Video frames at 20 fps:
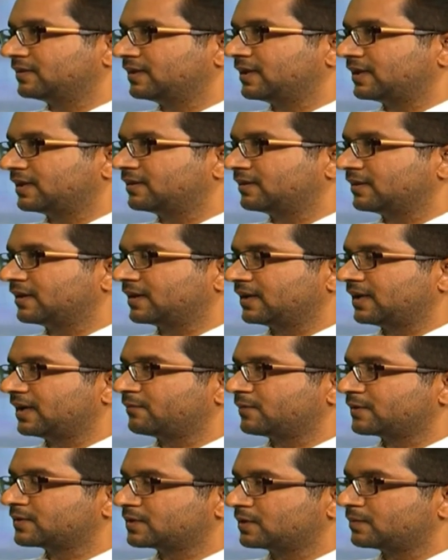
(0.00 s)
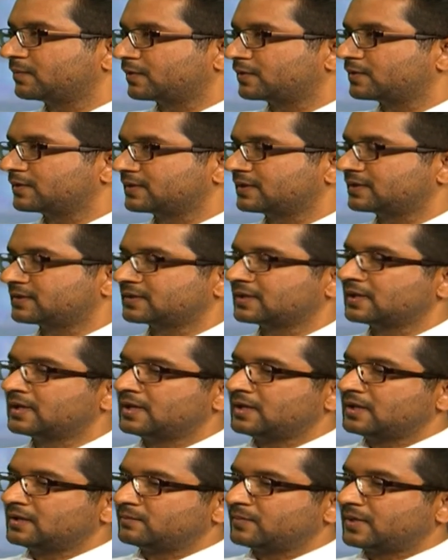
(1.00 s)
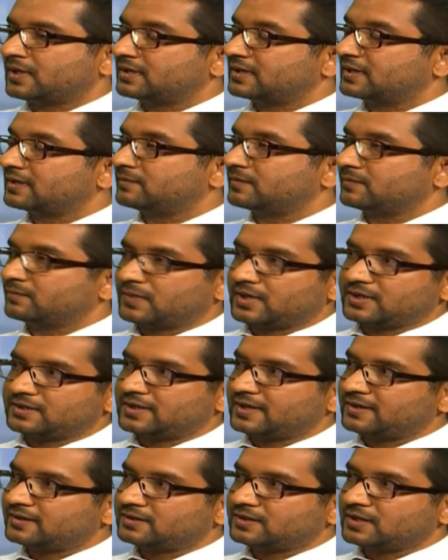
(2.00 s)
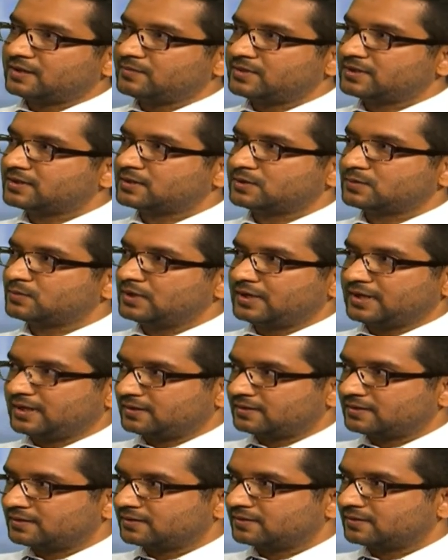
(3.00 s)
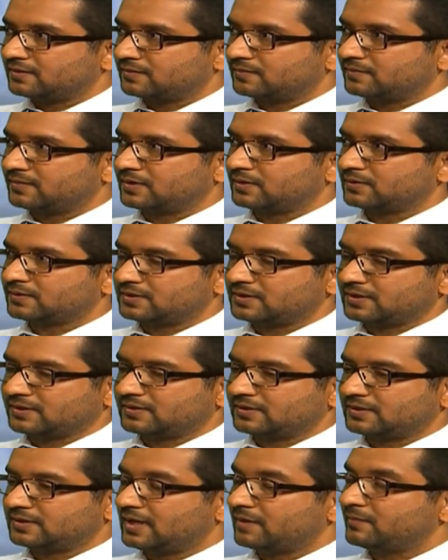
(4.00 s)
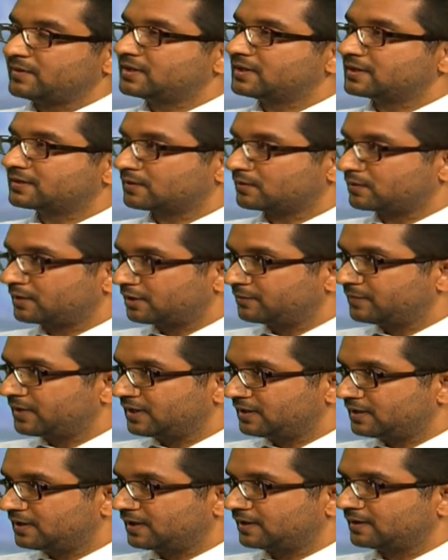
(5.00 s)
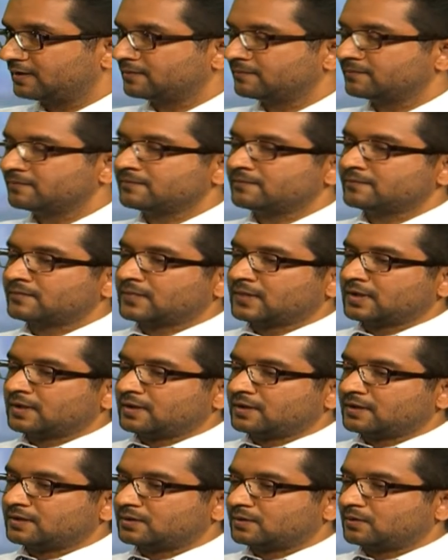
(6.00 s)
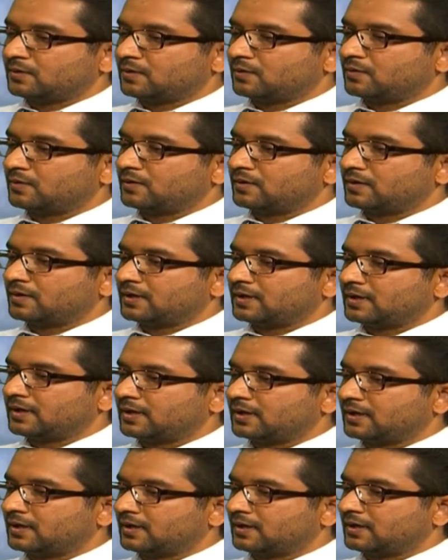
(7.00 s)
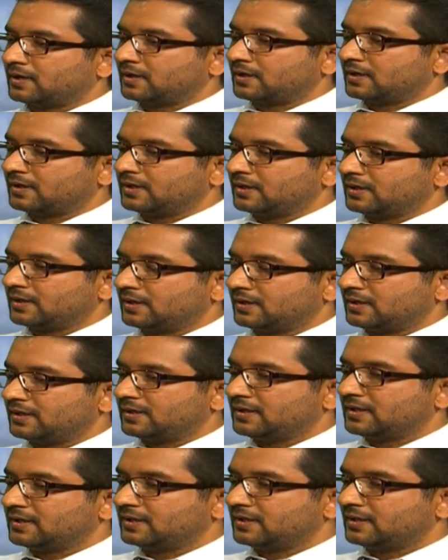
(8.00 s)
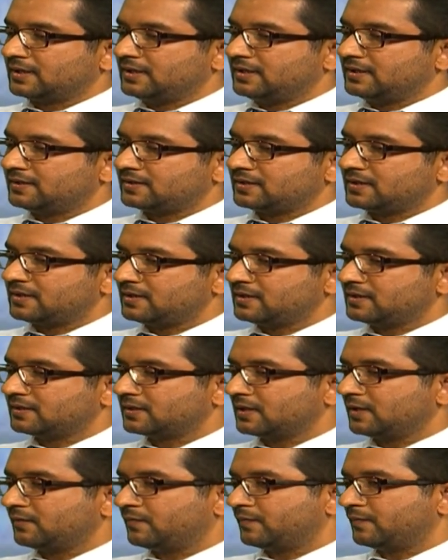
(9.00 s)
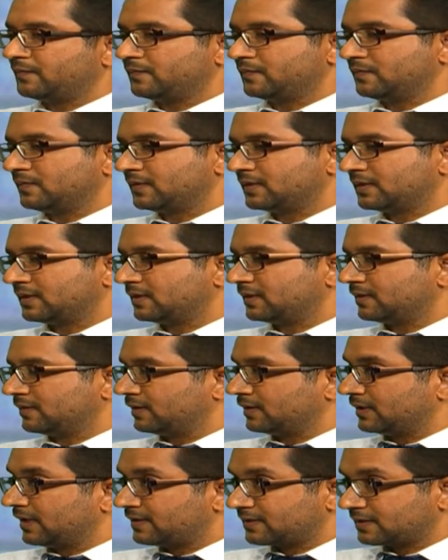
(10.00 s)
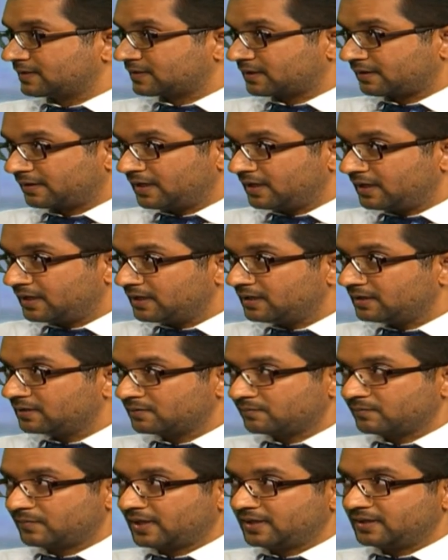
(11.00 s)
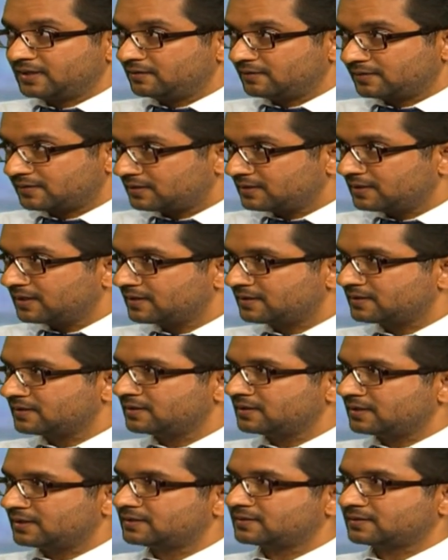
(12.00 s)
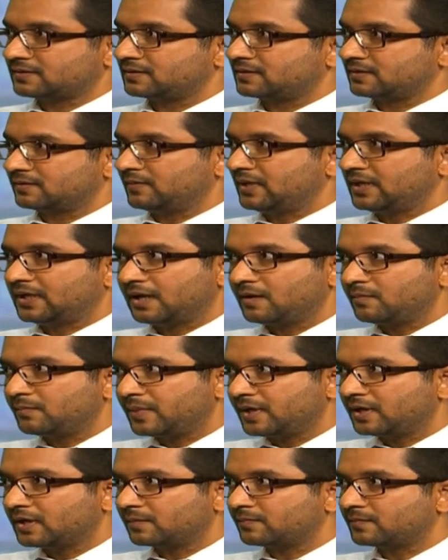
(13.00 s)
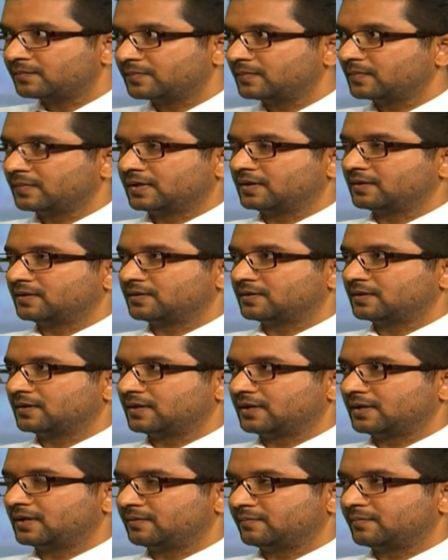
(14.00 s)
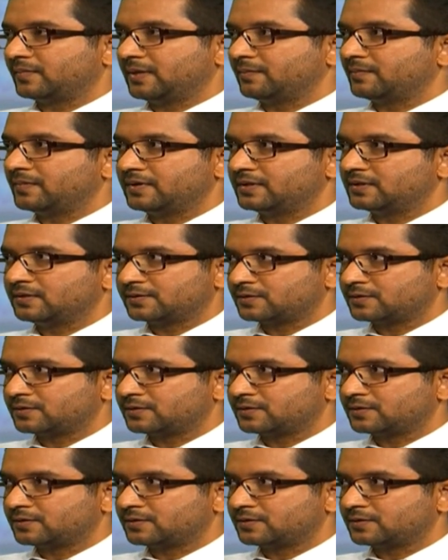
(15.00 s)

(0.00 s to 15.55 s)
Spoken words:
that I have osteoporosis, but by that time it's too late because the damage has already been done. So, in the early stages, if there's a screening by investigation, yes, we can pick up people with